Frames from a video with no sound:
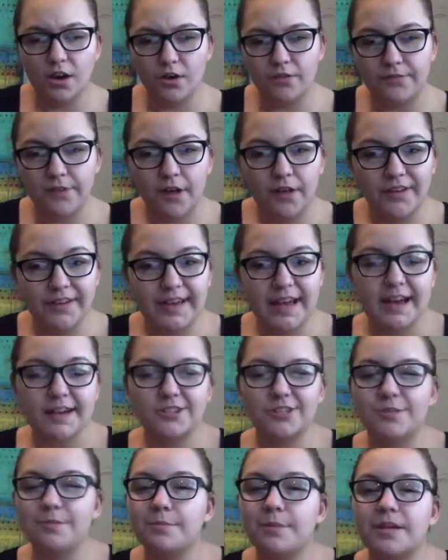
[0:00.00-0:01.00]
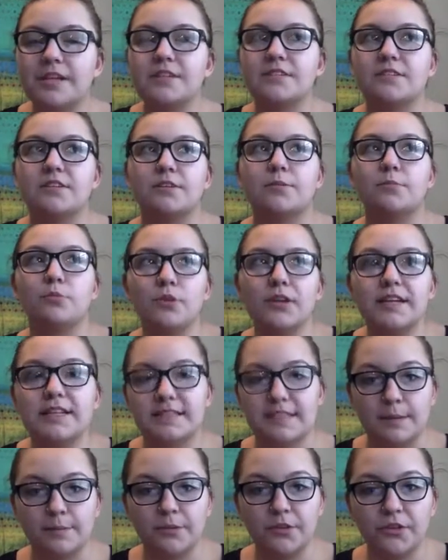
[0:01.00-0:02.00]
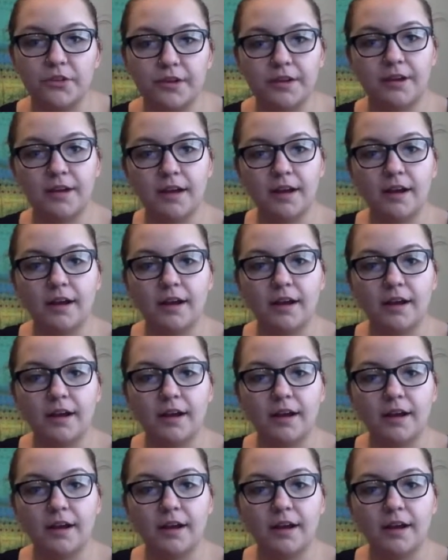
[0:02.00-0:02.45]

falling action because they're pretty similar.